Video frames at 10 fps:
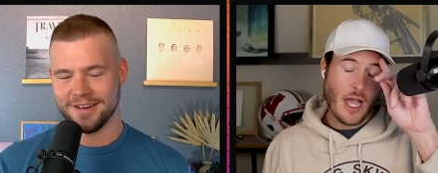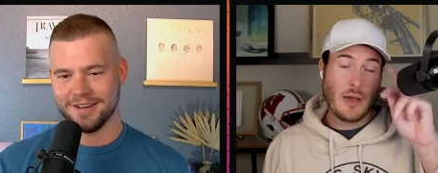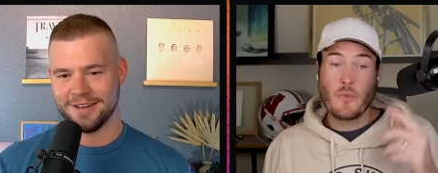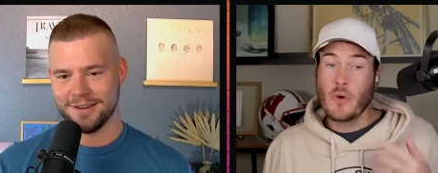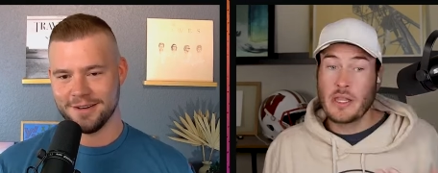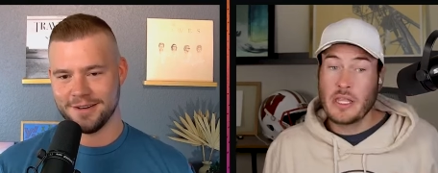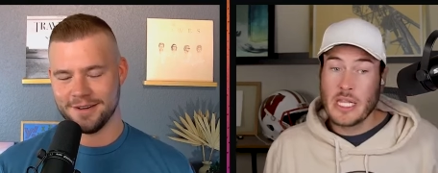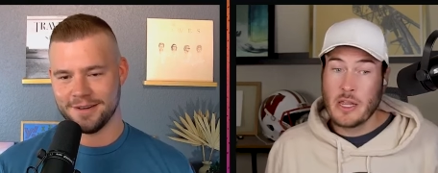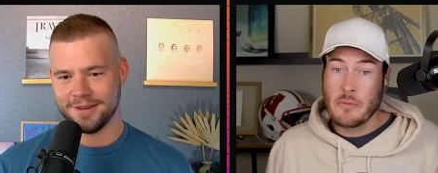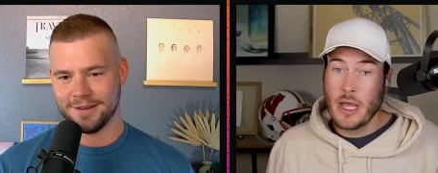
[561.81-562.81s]
Speaker 1: Um, well, and then
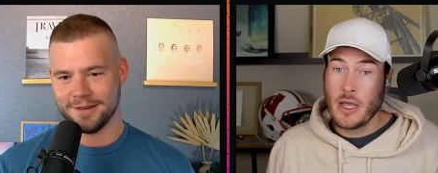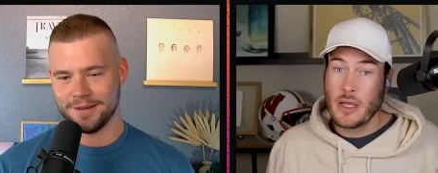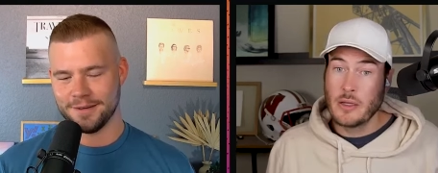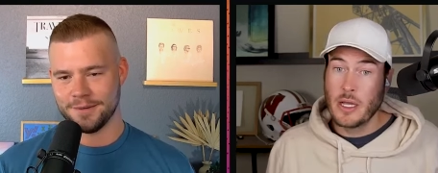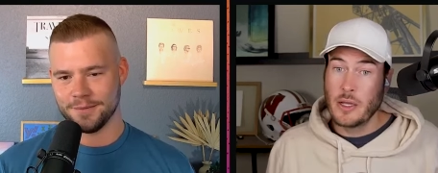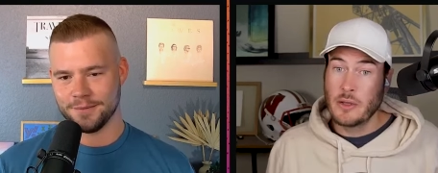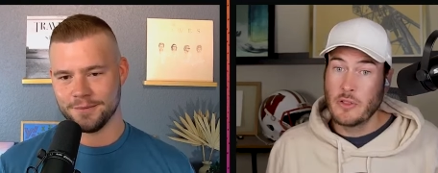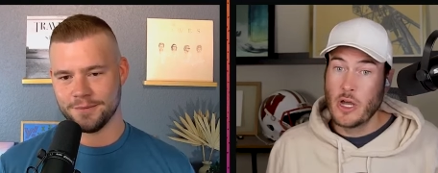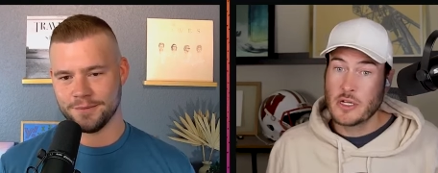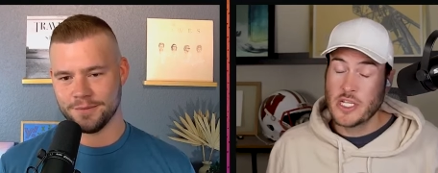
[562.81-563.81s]
he had a, a, a
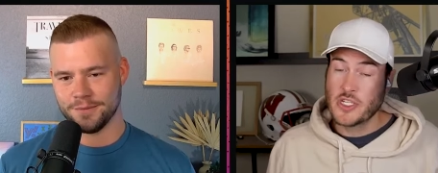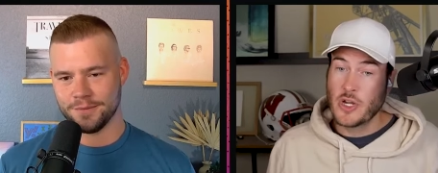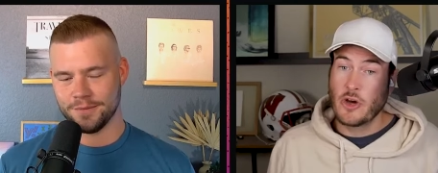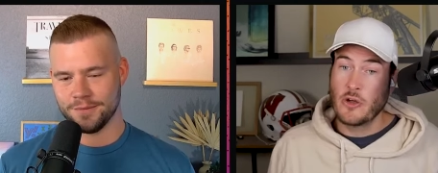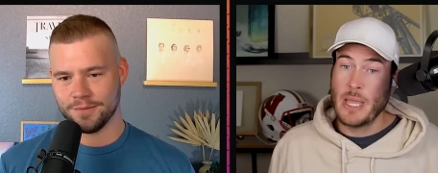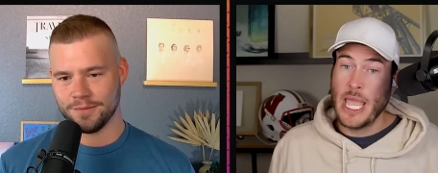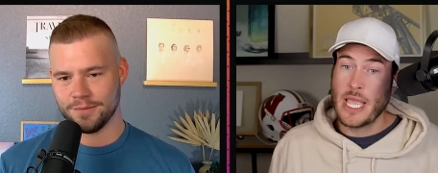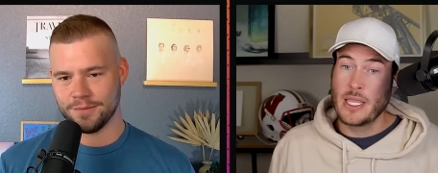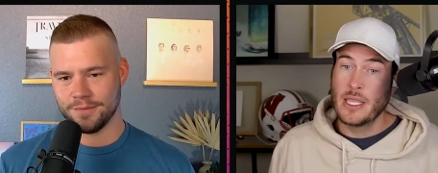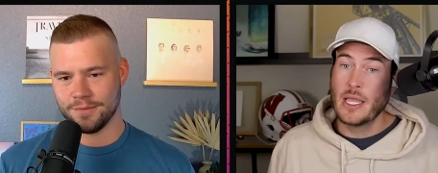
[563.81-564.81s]
long touchdown call
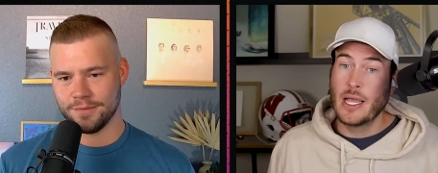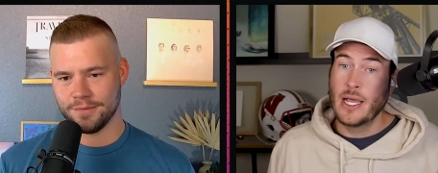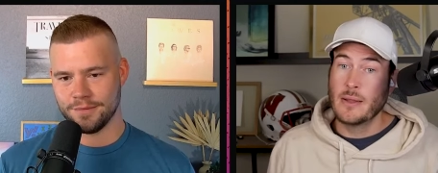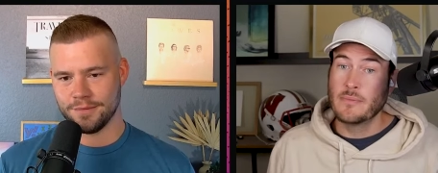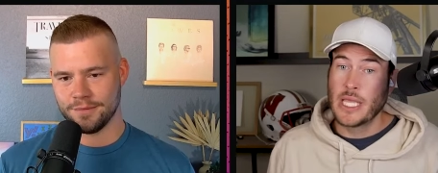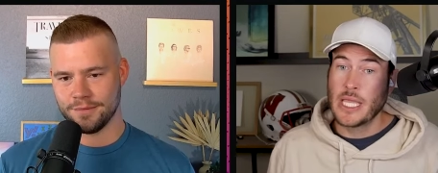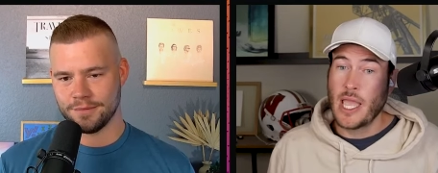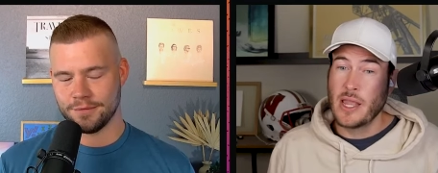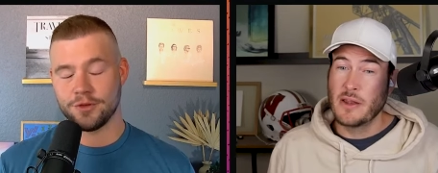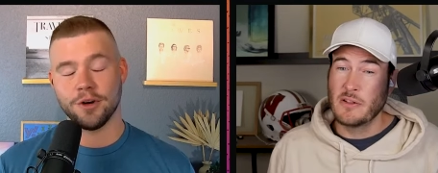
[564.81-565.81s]
back. Um, they
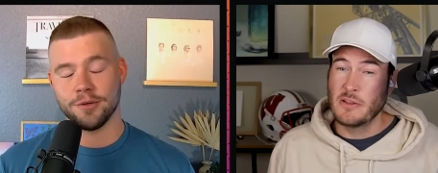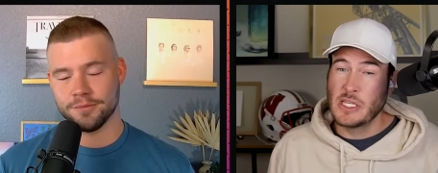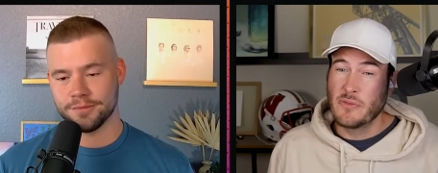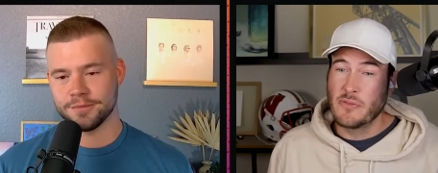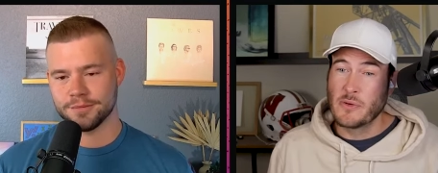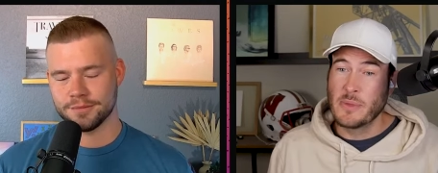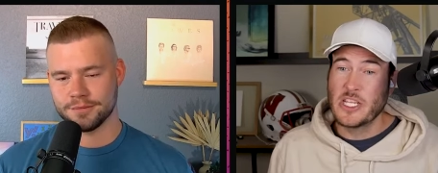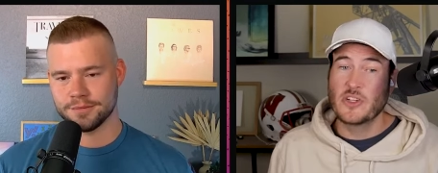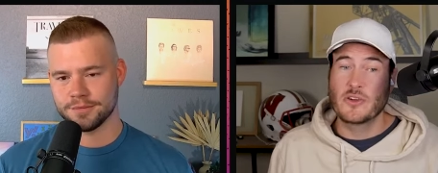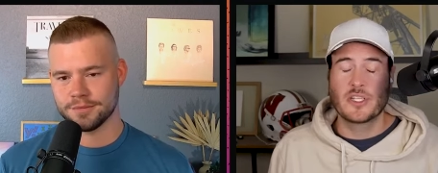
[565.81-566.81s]
had an True. illegal
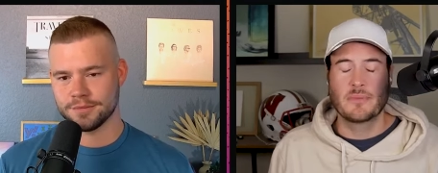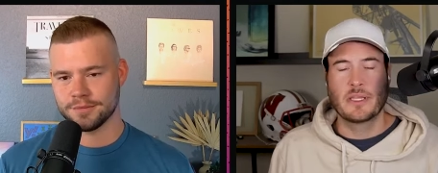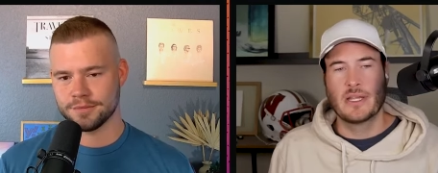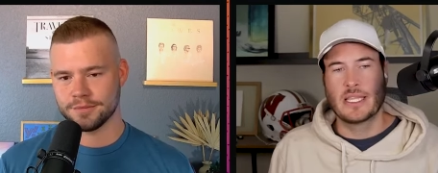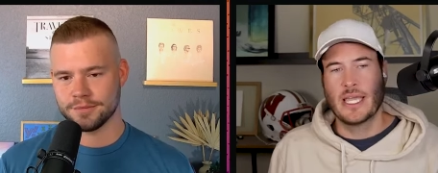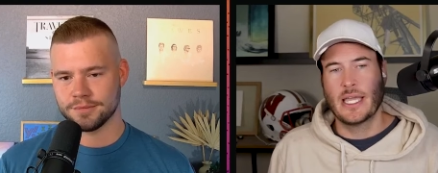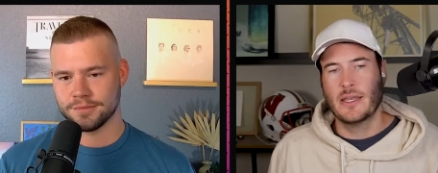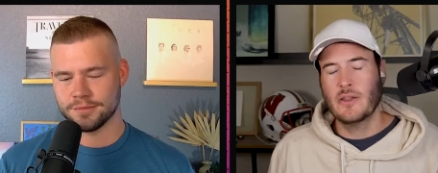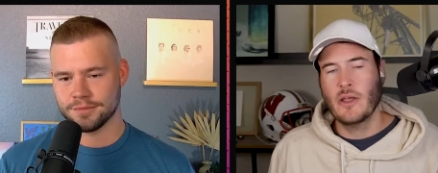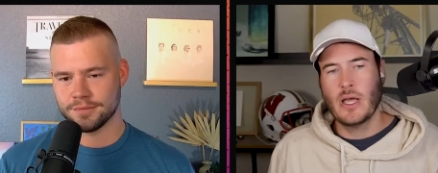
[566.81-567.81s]
formation or something like that.
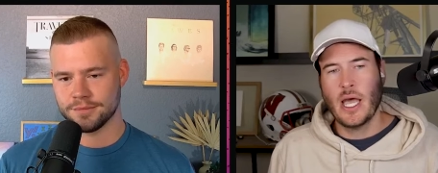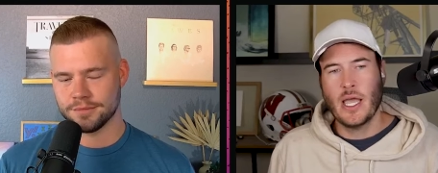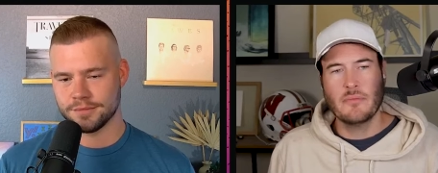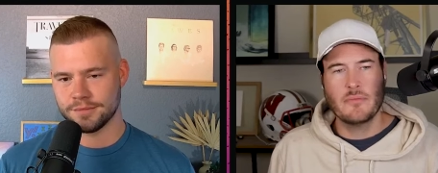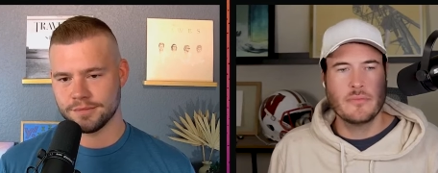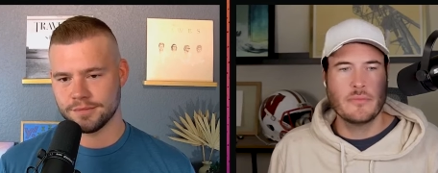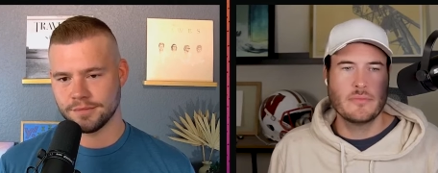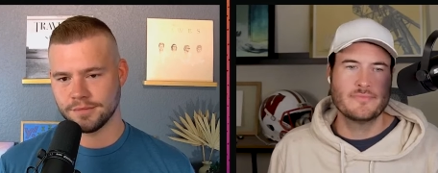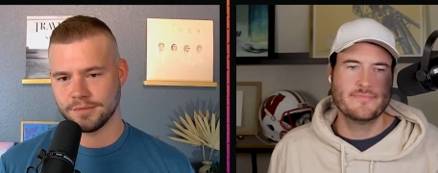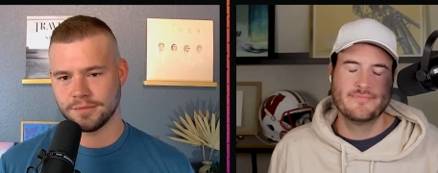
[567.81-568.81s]
No, I'm
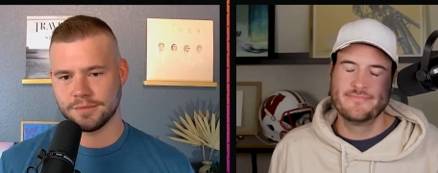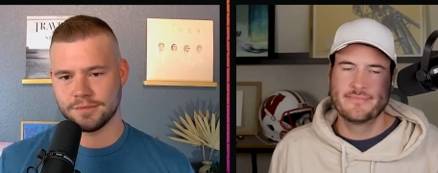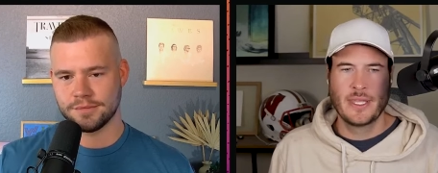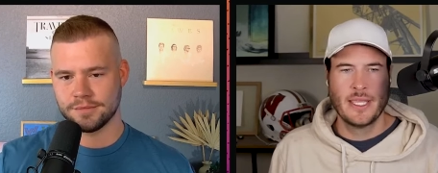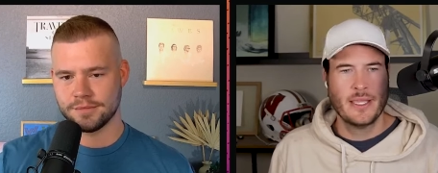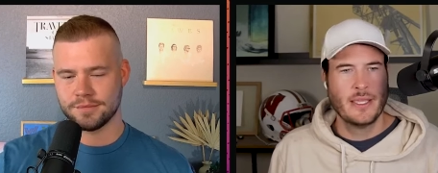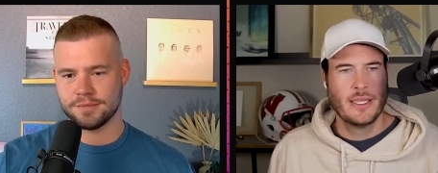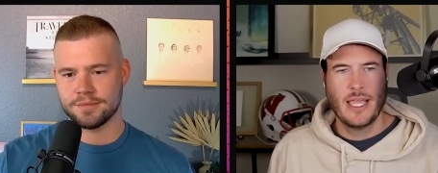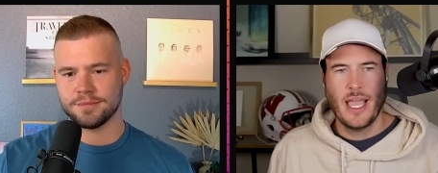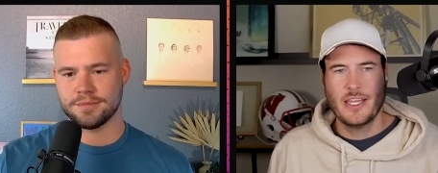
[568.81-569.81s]

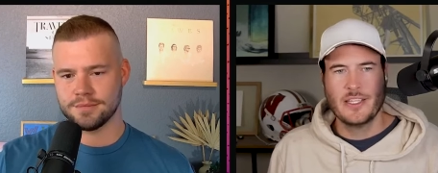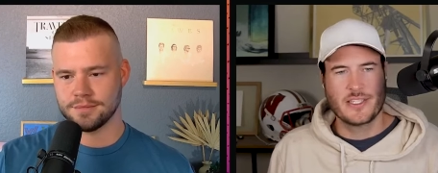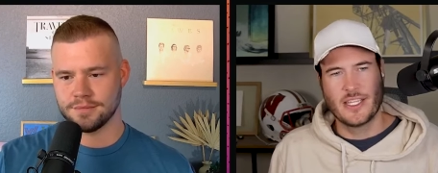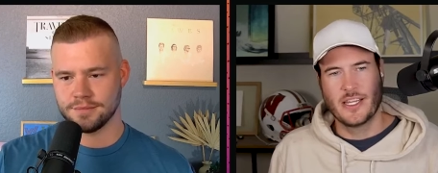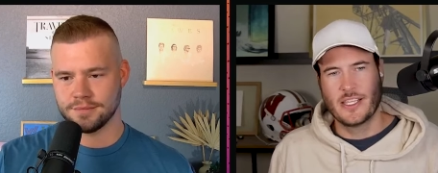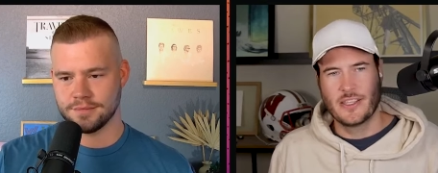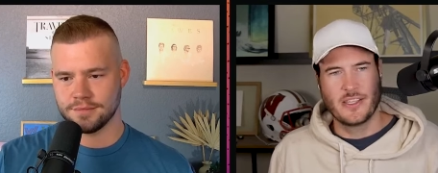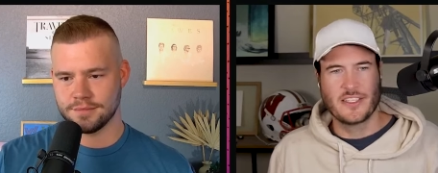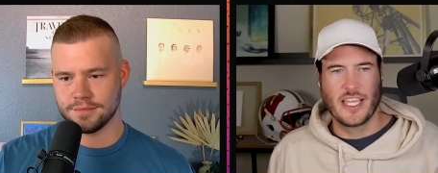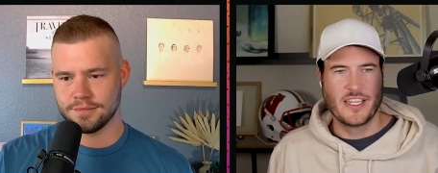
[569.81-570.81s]
I need to study
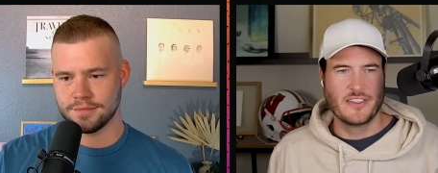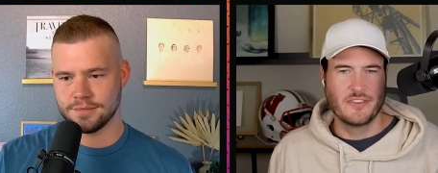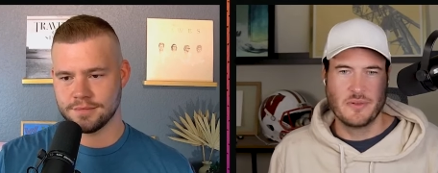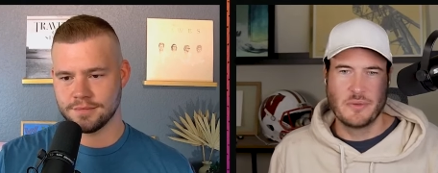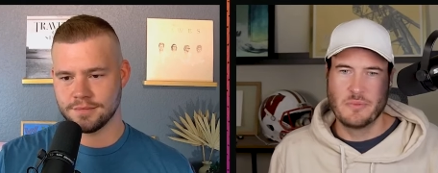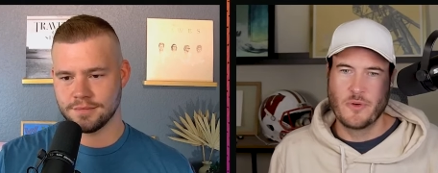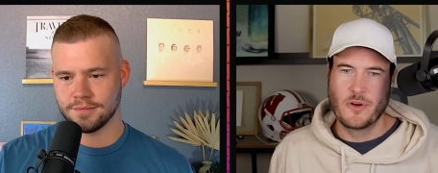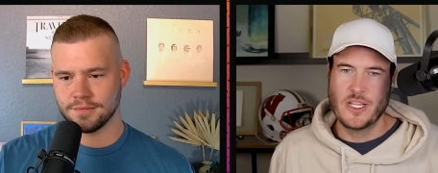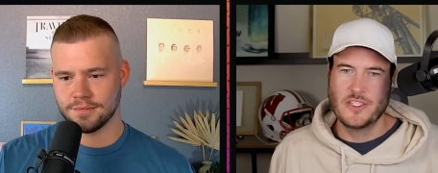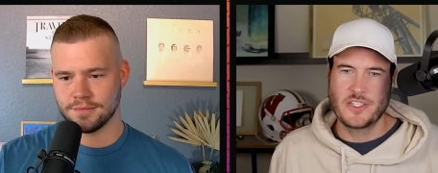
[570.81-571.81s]
the Titans a little bit
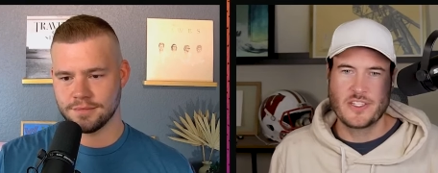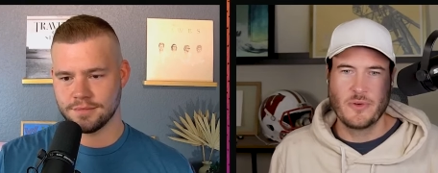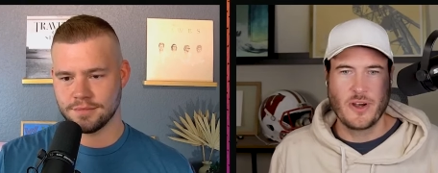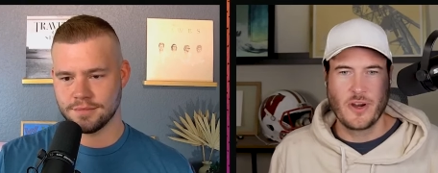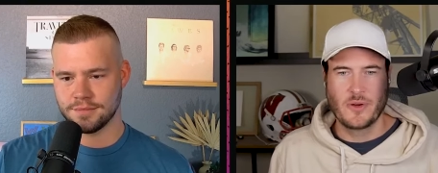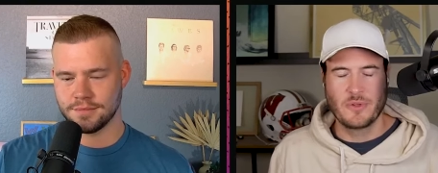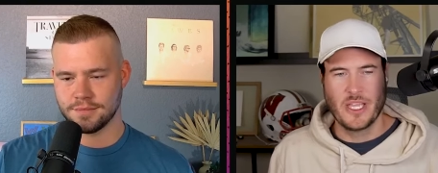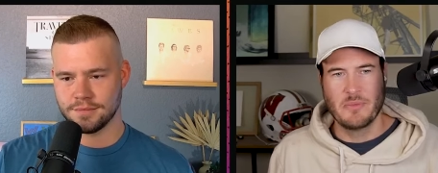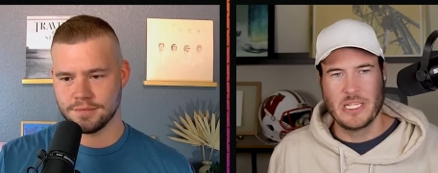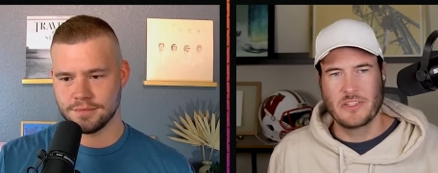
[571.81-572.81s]
more. It's just so hard when they had